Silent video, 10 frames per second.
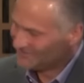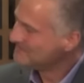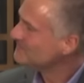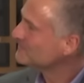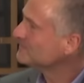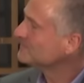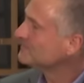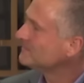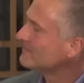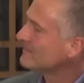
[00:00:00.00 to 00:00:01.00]

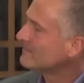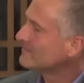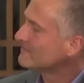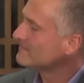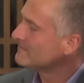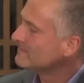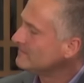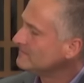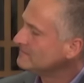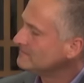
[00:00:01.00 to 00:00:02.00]

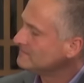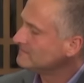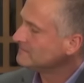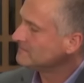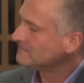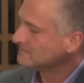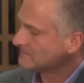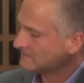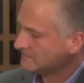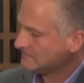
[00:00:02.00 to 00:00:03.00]

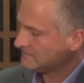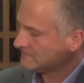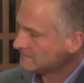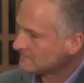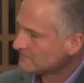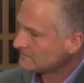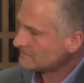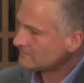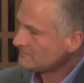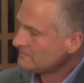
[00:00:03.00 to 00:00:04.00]

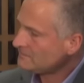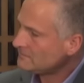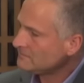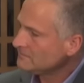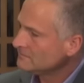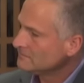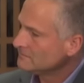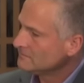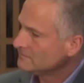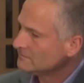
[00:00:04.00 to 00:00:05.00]

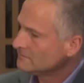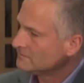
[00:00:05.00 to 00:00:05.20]
(not speaking)